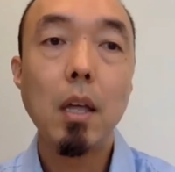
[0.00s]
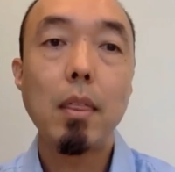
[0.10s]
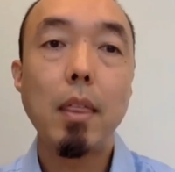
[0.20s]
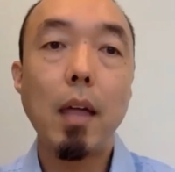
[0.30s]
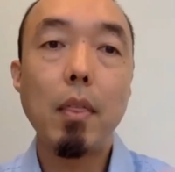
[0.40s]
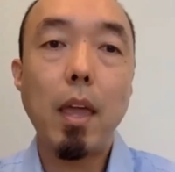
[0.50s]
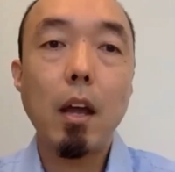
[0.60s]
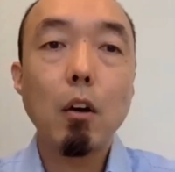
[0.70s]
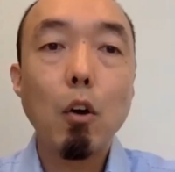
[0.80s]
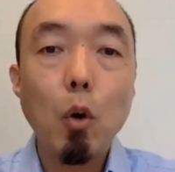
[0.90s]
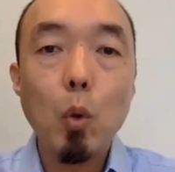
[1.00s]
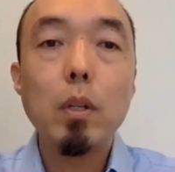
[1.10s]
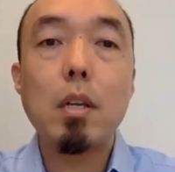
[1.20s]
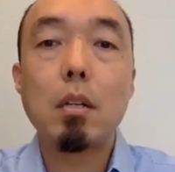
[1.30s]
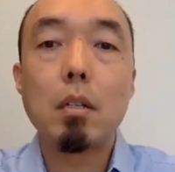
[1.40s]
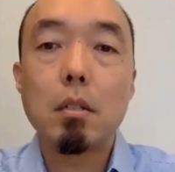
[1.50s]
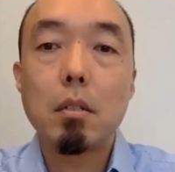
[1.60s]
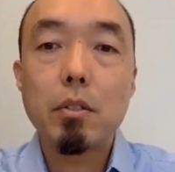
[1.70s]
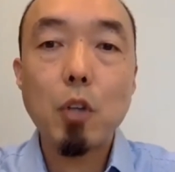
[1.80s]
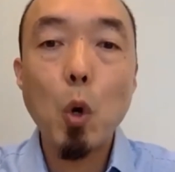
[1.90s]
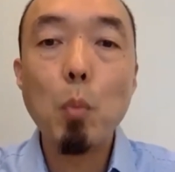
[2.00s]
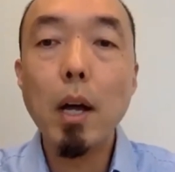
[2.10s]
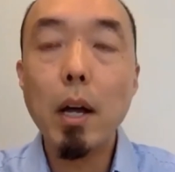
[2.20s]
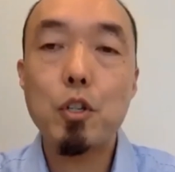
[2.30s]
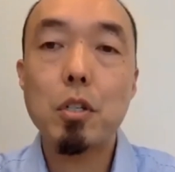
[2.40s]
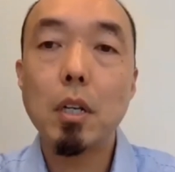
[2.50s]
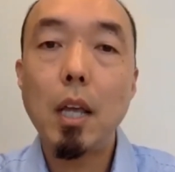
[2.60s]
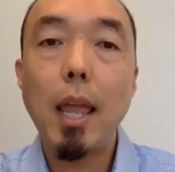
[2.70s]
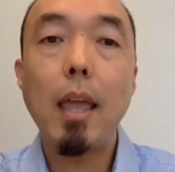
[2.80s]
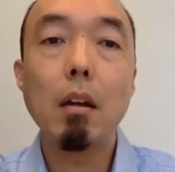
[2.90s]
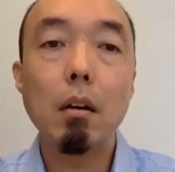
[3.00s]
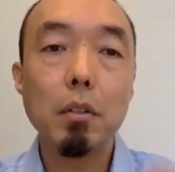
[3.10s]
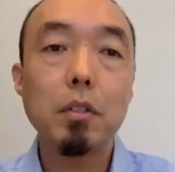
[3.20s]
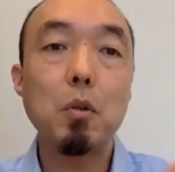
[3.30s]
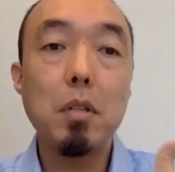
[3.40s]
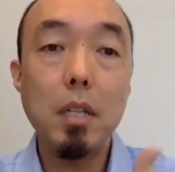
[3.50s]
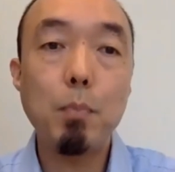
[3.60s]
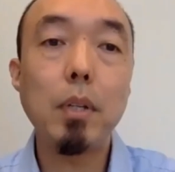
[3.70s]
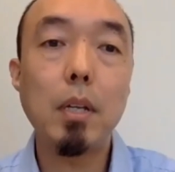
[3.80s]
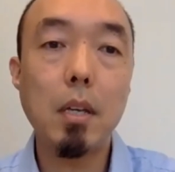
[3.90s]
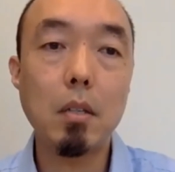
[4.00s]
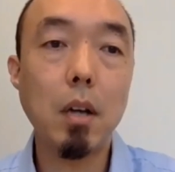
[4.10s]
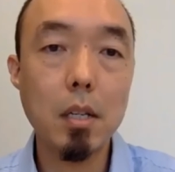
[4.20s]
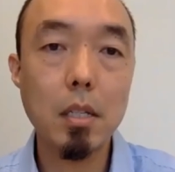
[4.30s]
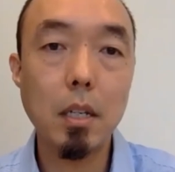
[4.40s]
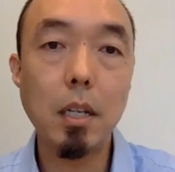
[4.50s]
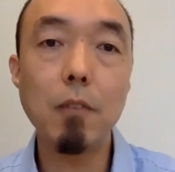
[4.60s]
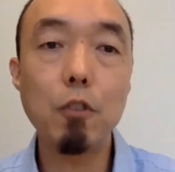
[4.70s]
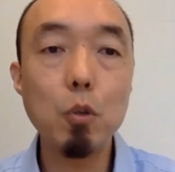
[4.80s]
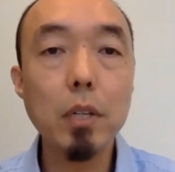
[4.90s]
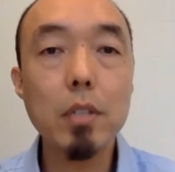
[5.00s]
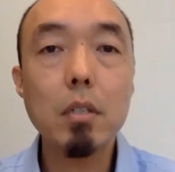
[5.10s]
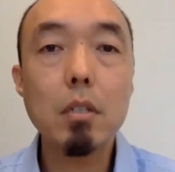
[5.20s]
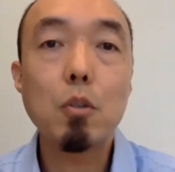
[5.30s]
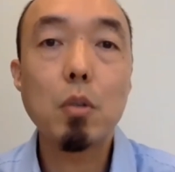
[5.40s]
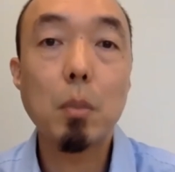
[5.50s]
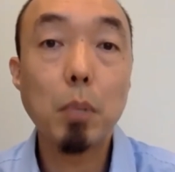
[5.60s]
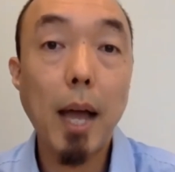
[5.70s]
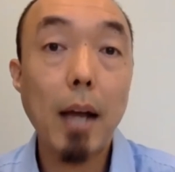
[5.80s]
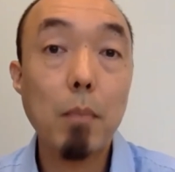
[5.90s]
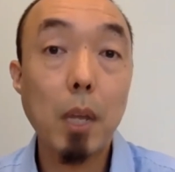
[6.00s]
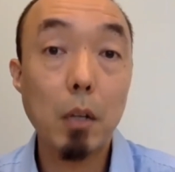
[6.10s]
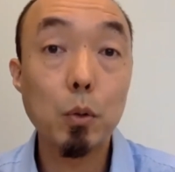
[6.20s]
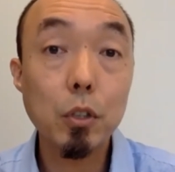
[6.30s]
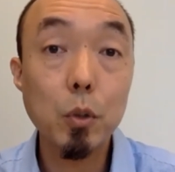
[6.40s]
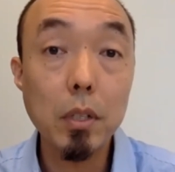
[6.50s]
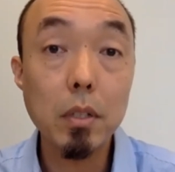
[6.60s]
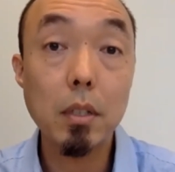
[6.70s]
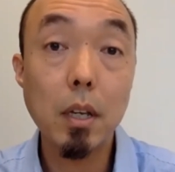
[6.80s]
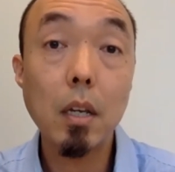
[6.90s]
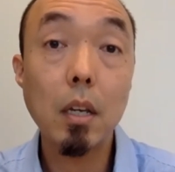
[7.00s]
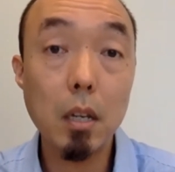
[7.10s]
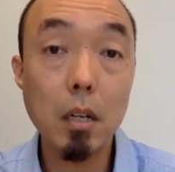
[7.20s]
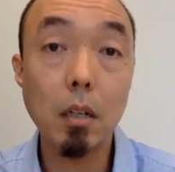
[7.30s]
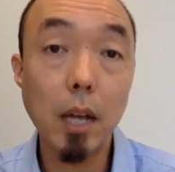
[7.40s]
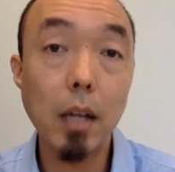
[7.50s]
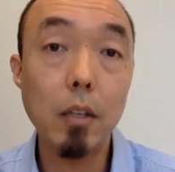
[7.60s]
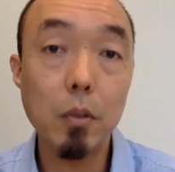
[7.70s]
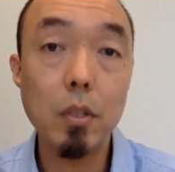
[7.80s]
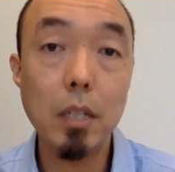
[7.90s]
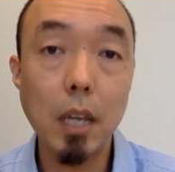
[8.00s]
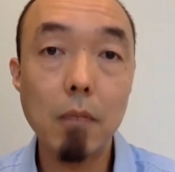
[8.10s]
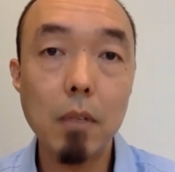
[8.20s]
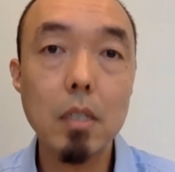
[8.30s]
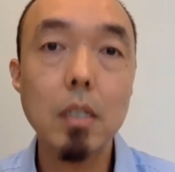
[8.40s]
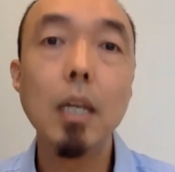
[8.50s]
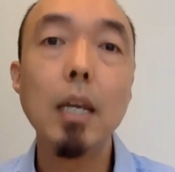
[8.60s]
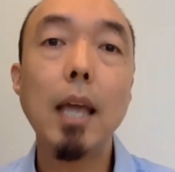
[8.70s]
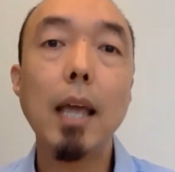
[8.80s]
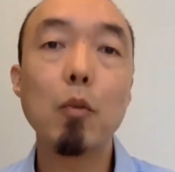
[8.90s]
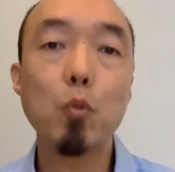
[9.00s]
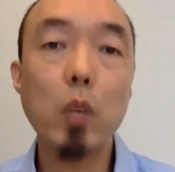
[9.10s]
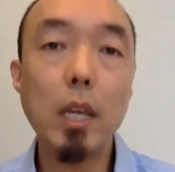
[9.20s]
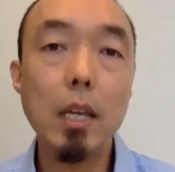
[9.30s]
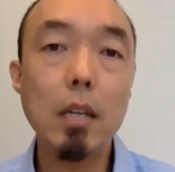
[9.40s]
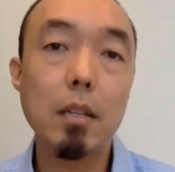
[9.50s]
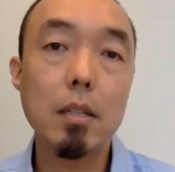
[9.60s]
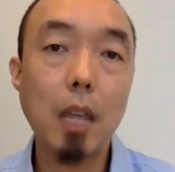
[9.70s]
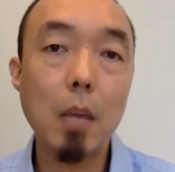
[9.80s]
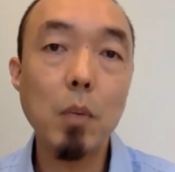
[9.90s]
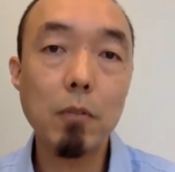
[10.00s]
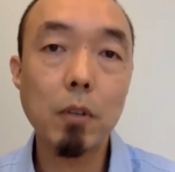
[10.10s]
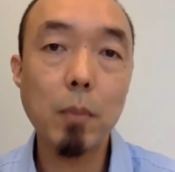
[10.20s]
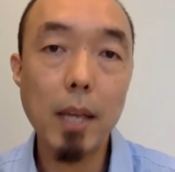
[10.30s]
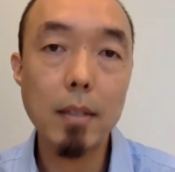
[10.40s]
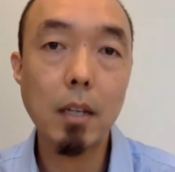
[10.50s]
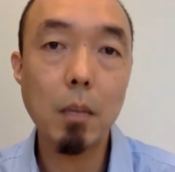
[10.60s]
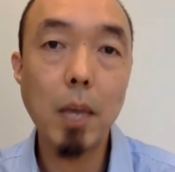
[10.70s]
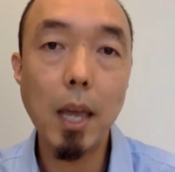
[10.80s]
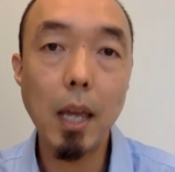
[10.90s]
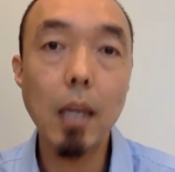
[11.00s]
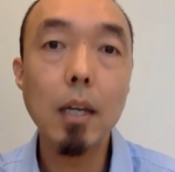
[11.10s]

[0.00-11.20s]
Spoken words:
that they are holding so much and also deeply exhausted. And if you listen to the Black medical students here at UC Davis and read the statement from SNMA